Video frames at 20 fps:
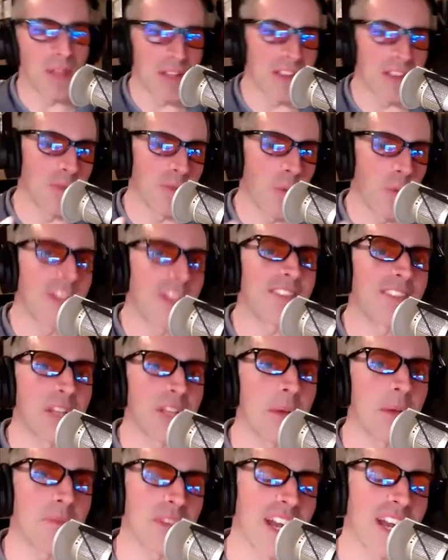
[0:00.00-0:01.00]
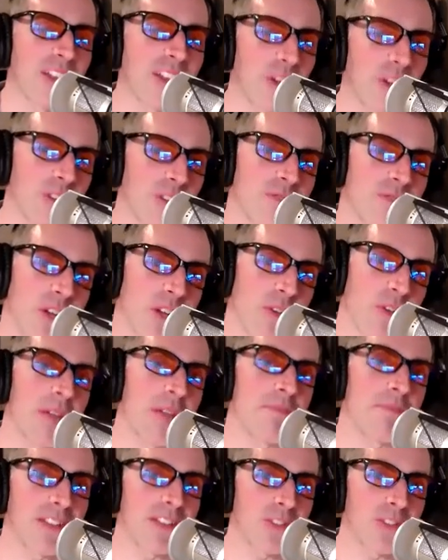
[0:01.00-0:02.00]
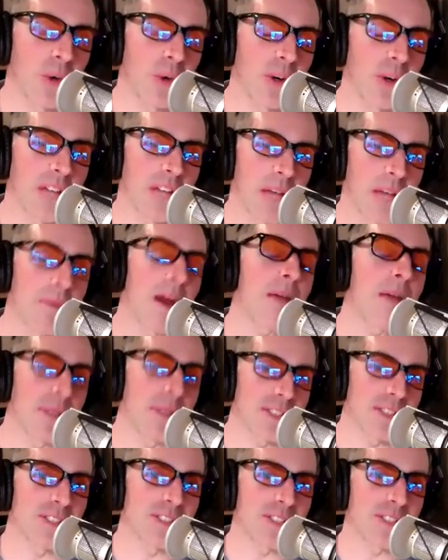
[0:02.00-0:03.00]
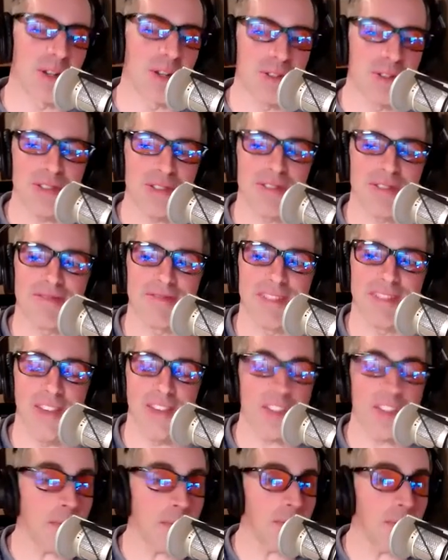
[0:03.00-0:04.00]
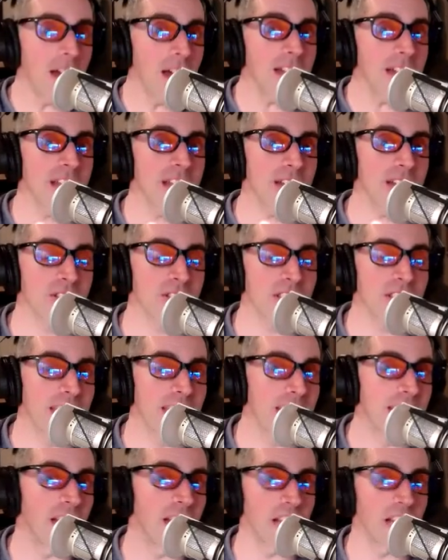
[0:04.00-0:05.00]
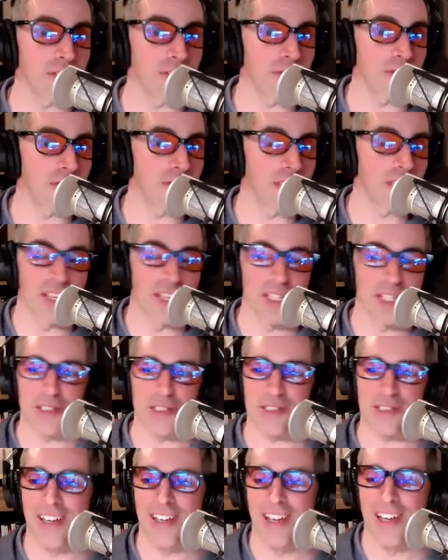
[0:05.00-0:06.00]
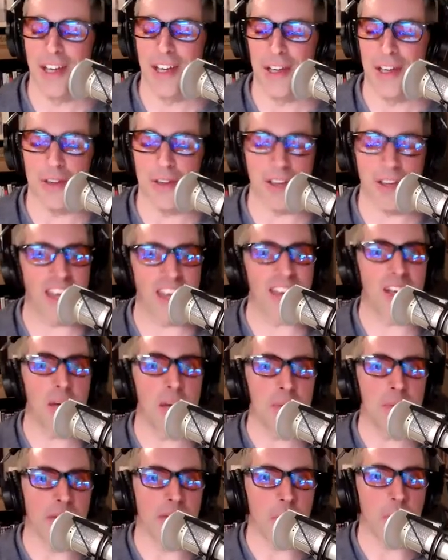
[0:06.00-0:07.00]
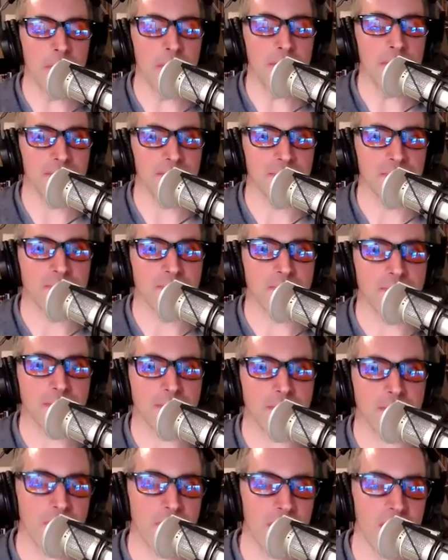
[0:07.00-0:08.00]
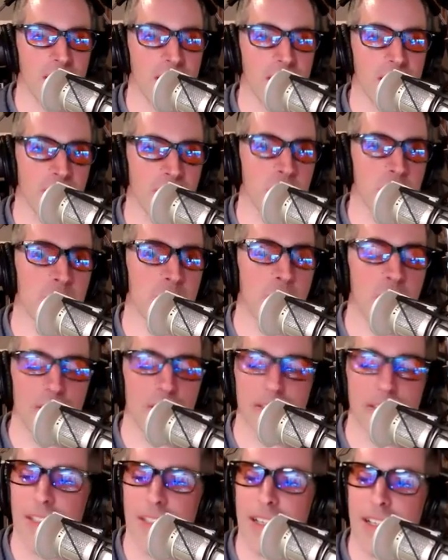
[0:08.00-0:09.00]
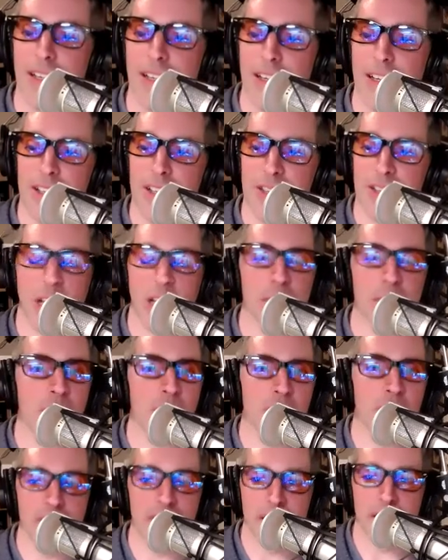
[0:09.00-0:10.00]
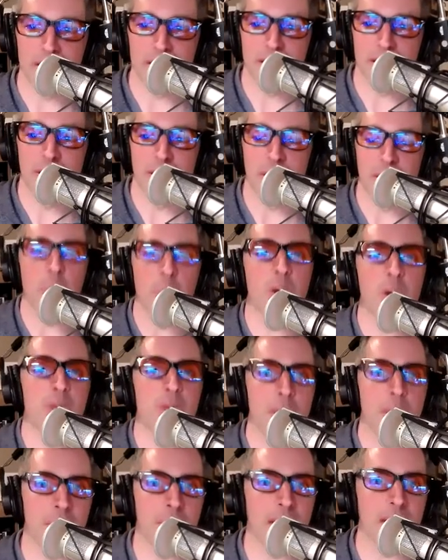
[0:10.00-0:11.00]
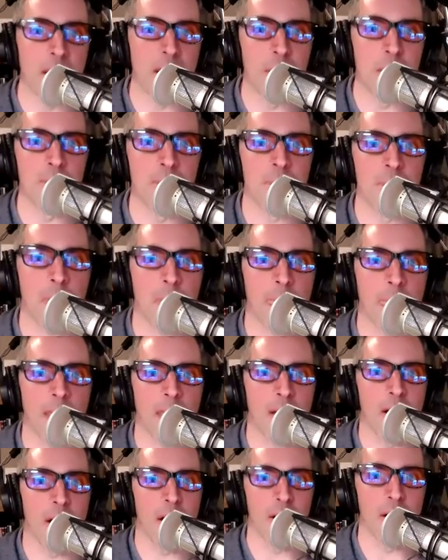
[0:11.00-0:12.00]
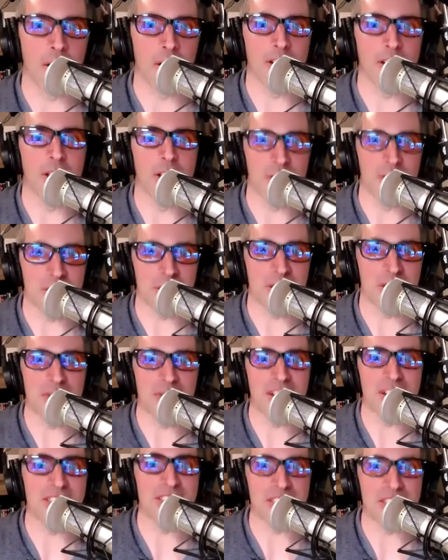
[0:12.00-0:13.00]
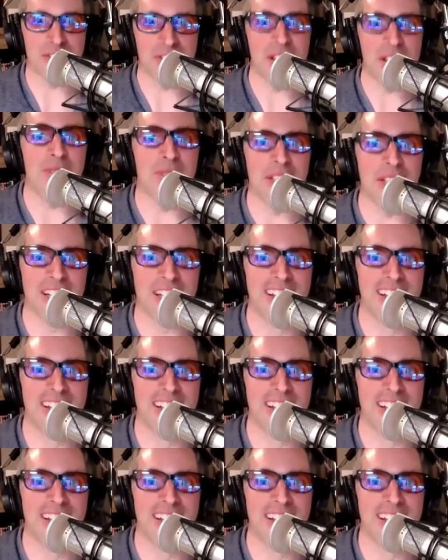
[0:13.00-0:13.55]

one tip that I learned from a great mentor and my business coach, and this applies actually in life, is you can't help everyone. It's the first part of it. Second part of it is the worst people to help are your closest, the friends and the family.